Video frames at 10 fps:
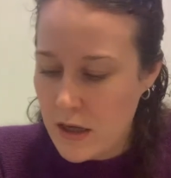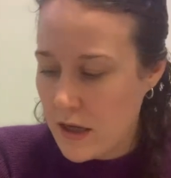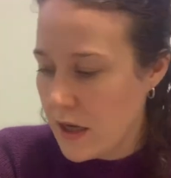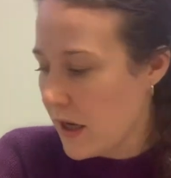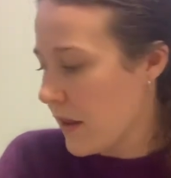
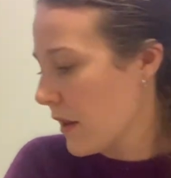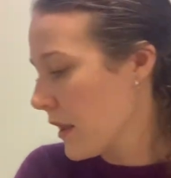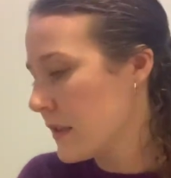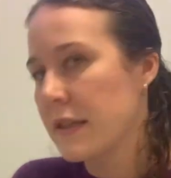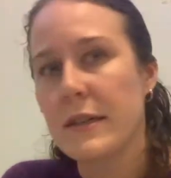Yeah, I think
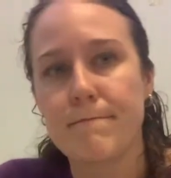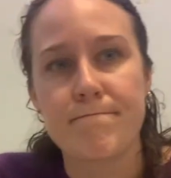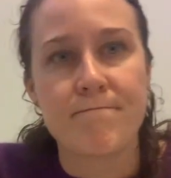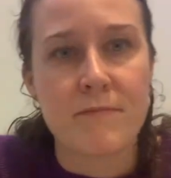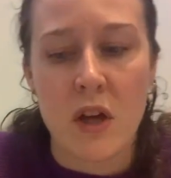that's it.
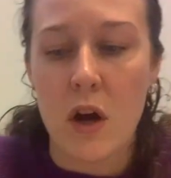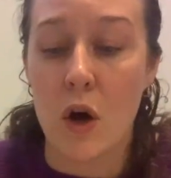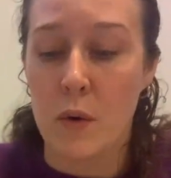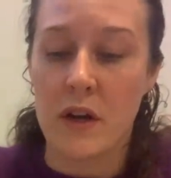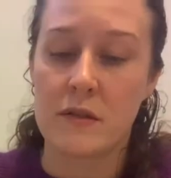
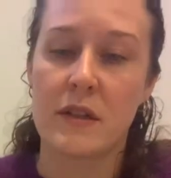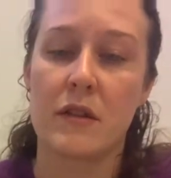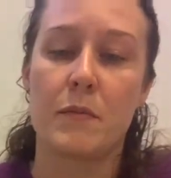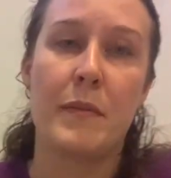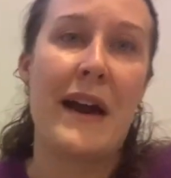Oh, here's another
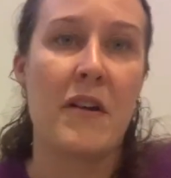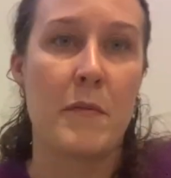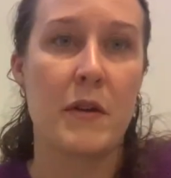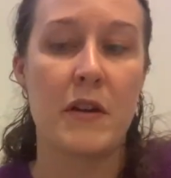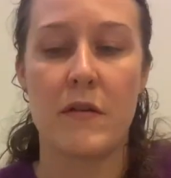pattern
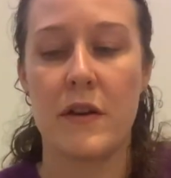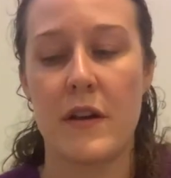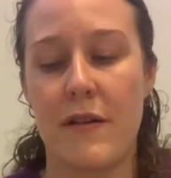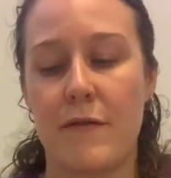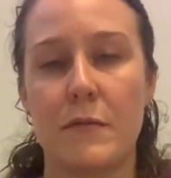book you can
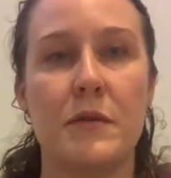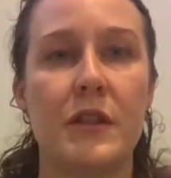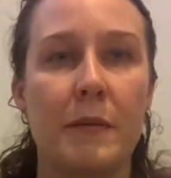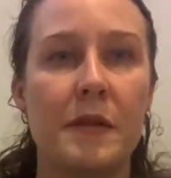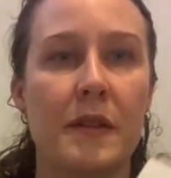get from
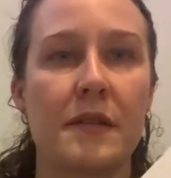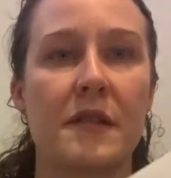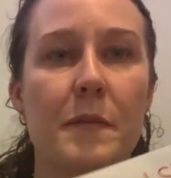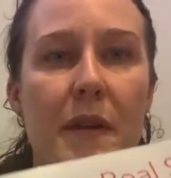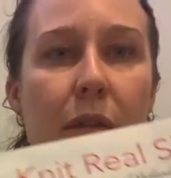Jamieson and
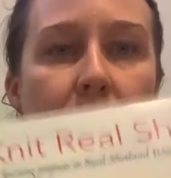Smith.